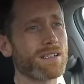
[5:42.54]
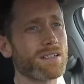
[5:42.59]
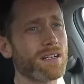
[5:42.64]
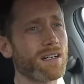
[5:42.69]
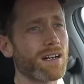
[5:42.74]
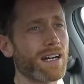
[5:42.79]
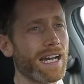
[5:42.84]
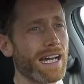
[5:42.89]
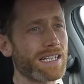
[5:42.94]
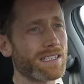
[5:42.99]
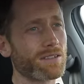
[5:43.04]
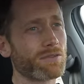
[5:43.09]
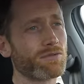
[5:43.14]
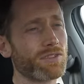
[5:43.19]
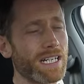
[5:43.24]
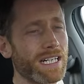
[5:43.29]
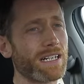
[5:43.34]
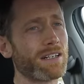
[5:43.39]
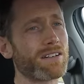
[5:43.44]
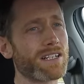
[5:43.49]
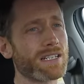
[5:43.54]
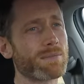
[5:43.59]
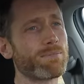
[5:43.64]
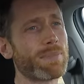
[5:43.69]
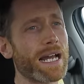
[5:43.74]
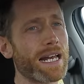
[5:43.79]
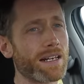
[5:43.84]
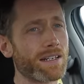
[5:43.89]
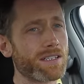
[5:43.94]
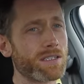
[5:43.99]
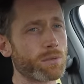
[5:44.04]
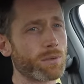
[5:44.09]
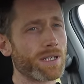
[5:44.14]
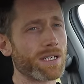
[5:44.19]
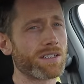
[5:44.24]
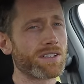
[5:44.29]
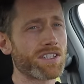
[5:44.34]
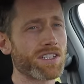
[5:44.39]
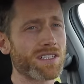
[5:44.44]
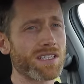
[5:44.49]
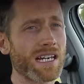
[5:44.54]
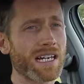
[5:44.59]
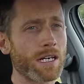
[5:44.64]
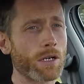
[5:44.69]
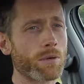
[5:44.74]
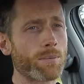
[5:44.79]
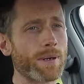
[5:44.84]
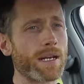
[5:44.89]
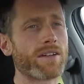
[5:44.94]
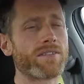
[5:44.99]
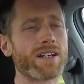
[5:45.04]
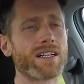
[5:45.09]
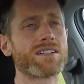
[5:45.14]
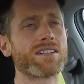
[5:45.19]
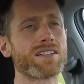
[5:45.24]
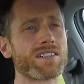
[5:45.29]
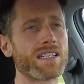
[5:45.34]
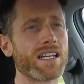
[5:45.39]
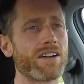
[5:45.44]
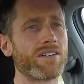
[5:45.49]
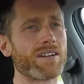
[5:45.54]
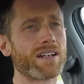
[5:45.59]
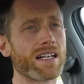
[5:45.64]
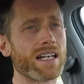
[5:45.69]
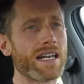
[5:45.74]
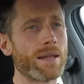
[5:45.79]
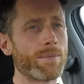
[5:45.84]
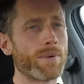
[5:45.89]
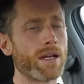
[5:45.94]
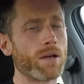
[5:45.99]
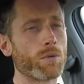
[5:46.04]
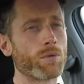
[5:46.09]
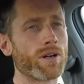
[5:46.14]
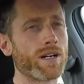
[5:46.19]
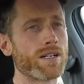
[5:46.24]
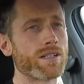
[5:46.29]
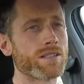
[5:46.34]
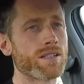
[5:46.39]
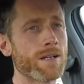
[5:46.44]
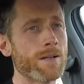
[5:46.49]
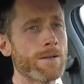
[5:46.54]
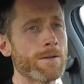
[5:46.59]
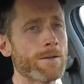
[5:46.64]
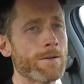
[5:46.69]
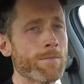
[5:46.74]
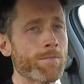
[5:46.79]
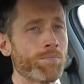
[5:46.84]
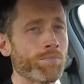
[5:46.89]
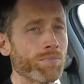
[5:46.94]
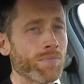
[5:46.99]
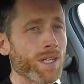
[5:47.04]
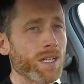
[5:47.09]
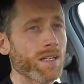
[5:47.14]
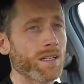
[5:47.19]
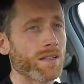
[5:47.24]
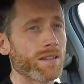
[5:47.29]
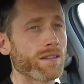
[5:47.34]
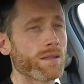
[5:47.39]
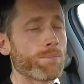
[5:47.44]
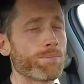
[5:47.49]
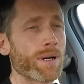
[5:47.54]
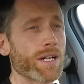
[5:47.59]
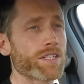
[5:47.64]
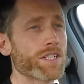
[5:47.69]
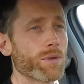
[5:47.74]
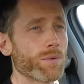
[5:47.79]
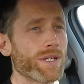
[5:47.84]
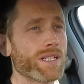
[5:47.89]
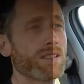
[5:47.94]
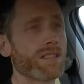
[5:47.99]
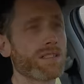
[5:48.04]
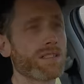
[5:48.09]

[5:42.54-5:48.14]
tyre has a really nice balance with just a little bit of understeer at the limit, whereas the budget winter